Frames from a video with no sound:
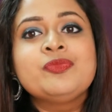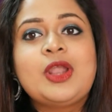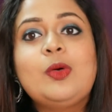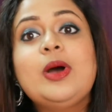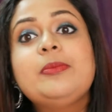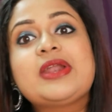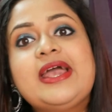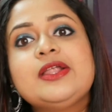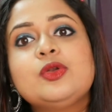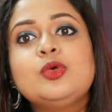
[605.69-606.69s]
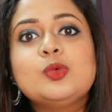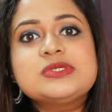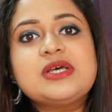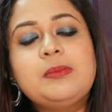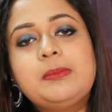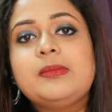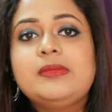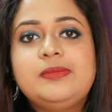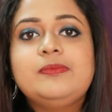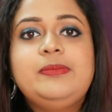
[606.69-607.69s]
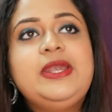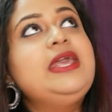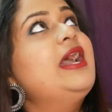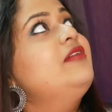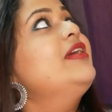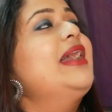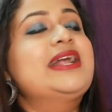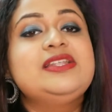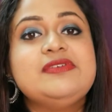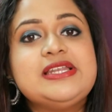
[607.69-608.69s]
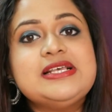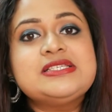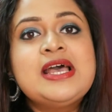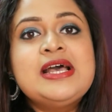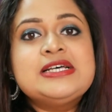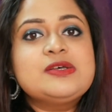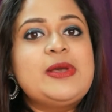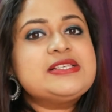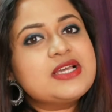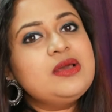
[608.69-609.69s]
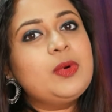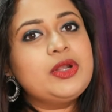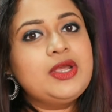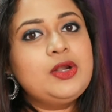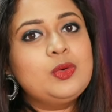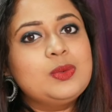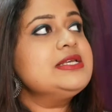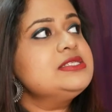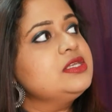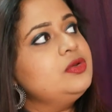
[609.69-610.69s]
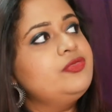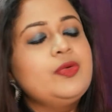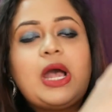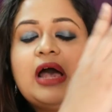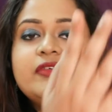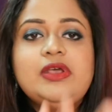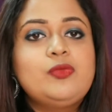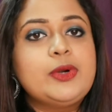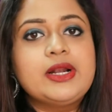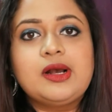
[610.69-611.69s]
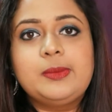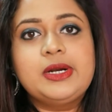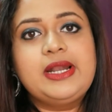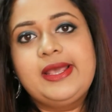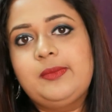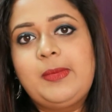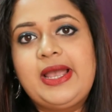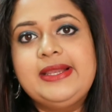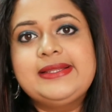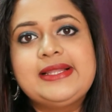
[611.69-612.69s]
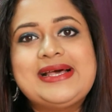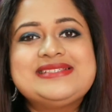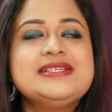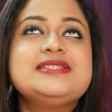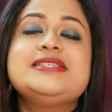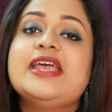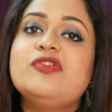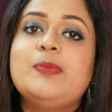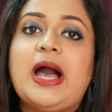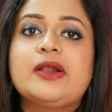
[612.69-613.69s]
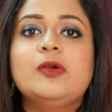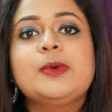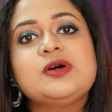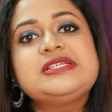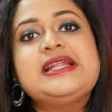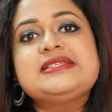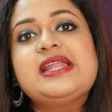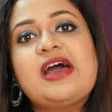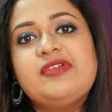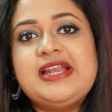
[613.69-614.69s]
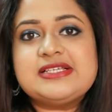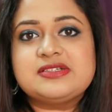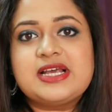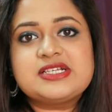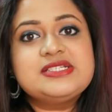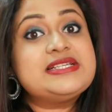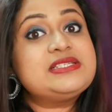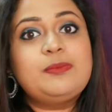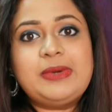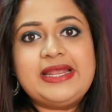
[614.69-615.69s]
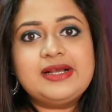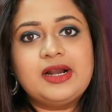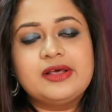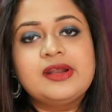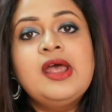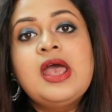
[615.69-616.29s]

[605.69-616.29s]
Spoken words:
Now I'm trying to do some DIY activities. So basically what you can do is, if you have any wooden cupboard like mine, then that's a safe background because it doesn't have any distractions. It's a plain color.